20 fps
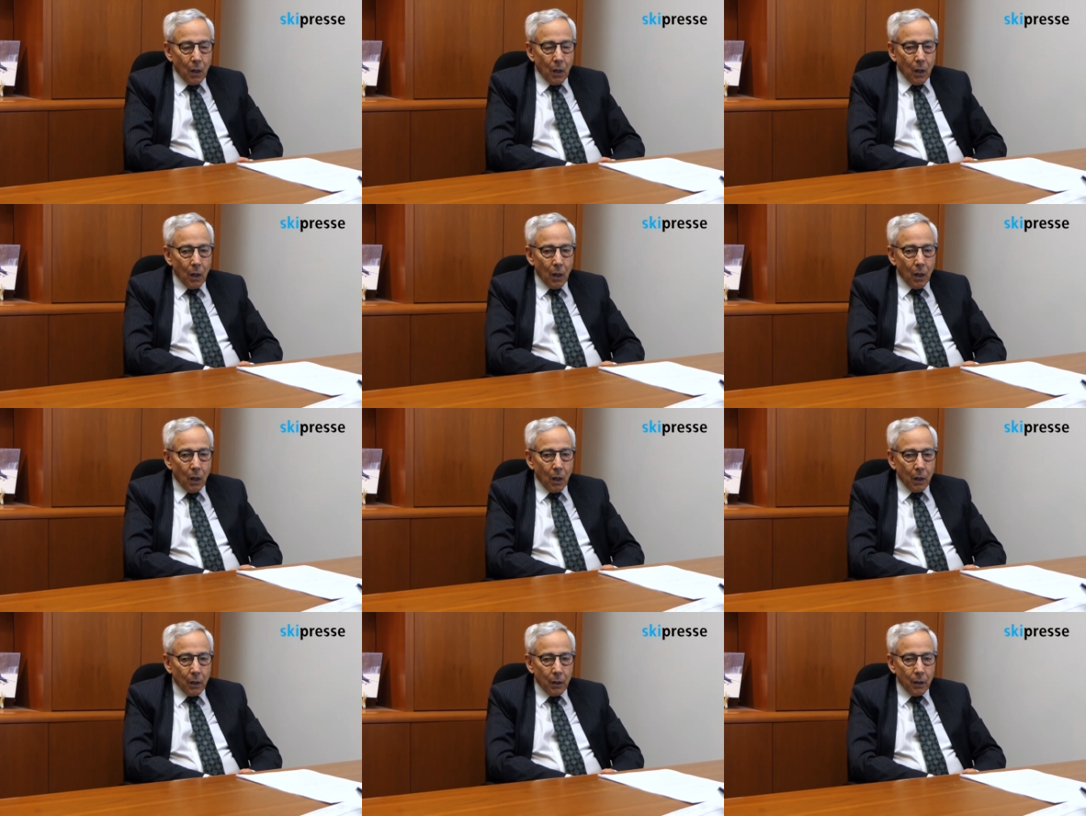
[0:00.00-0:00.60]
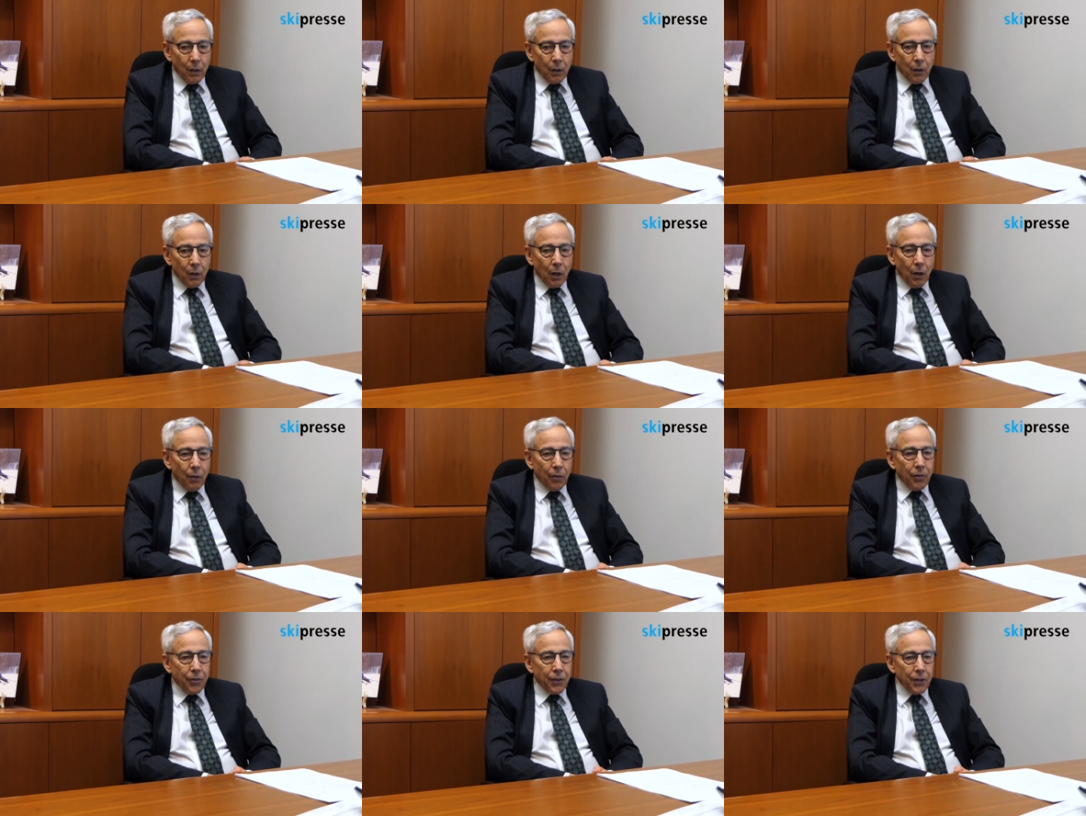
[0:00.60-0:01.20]
on,
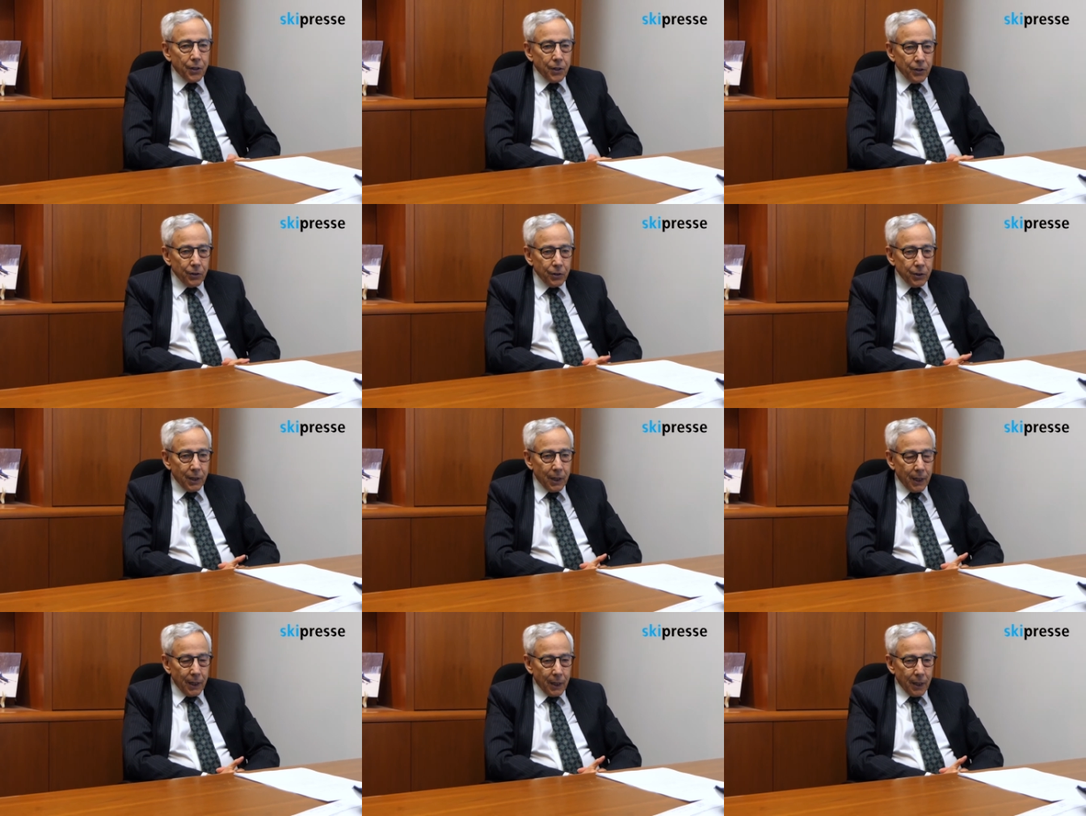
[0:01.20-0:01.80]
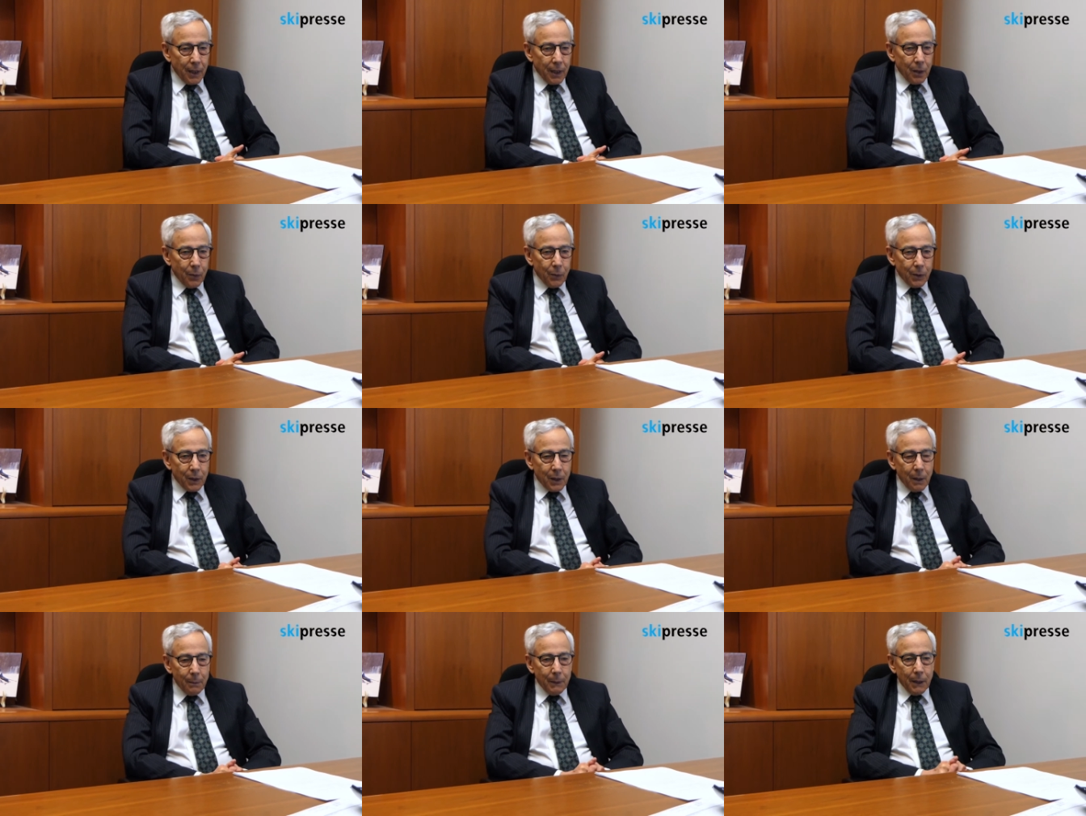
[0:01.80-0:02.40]
on Thursday, and he
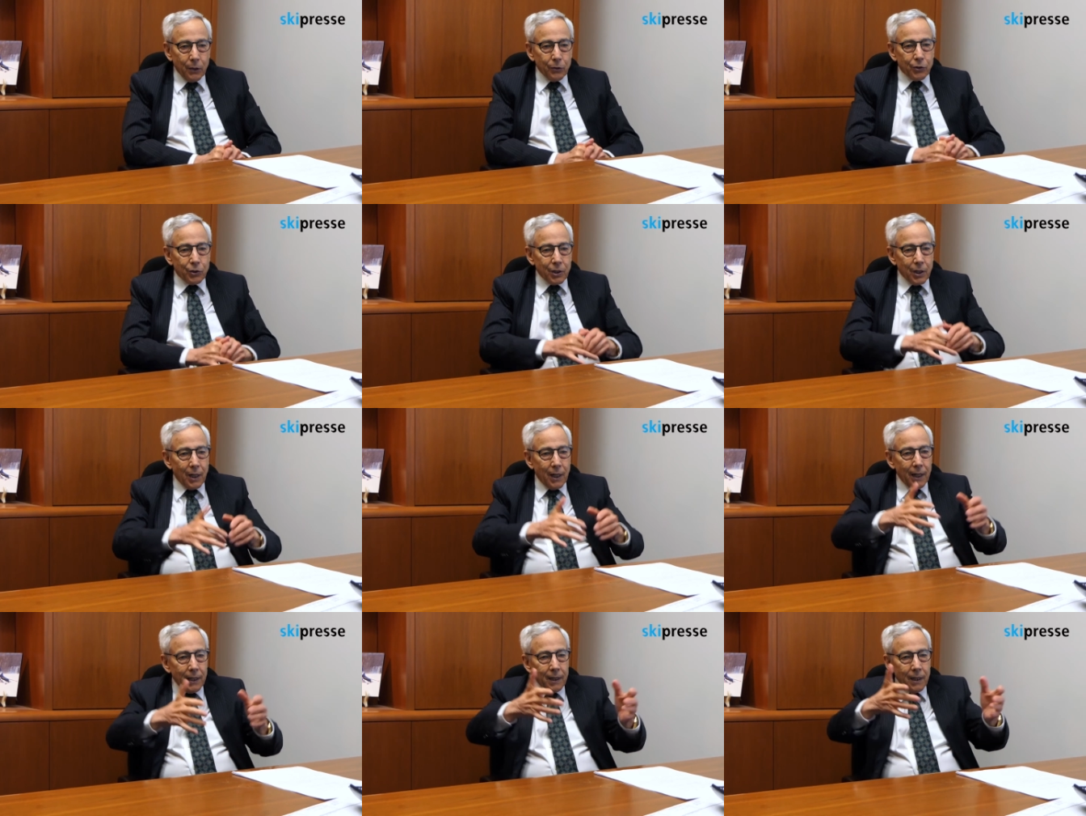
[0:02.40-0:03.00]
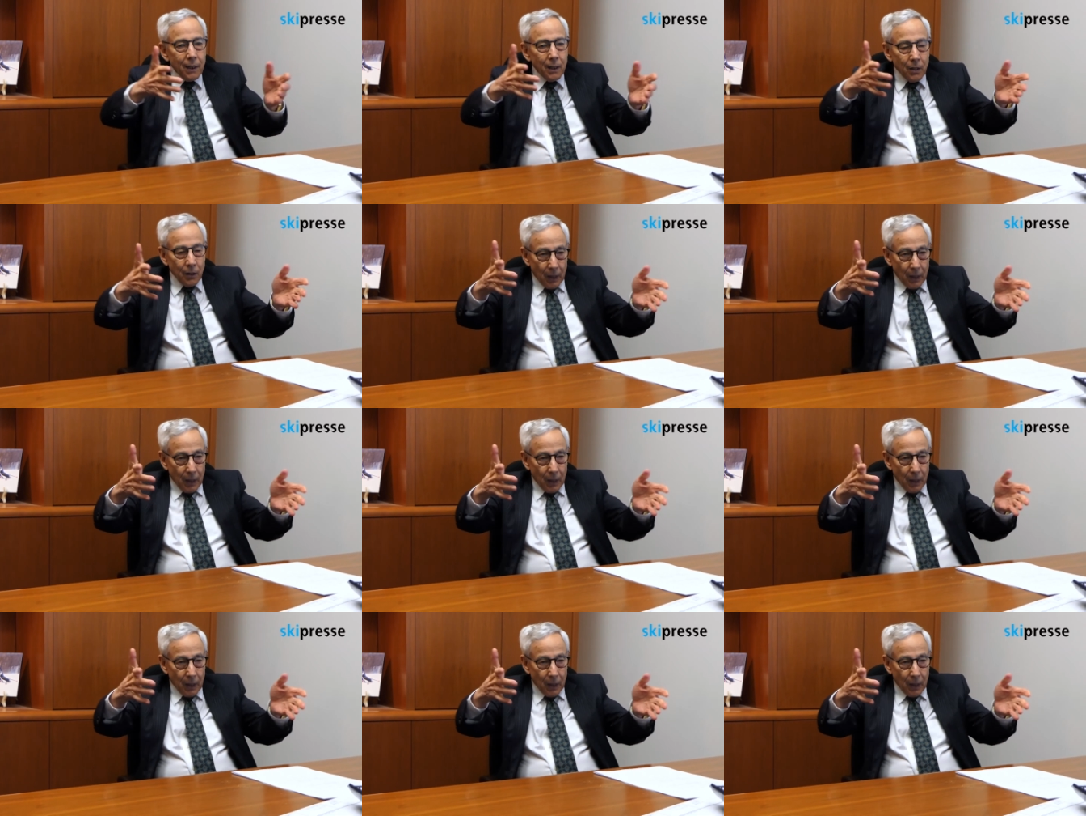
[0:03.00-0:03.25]
would come outside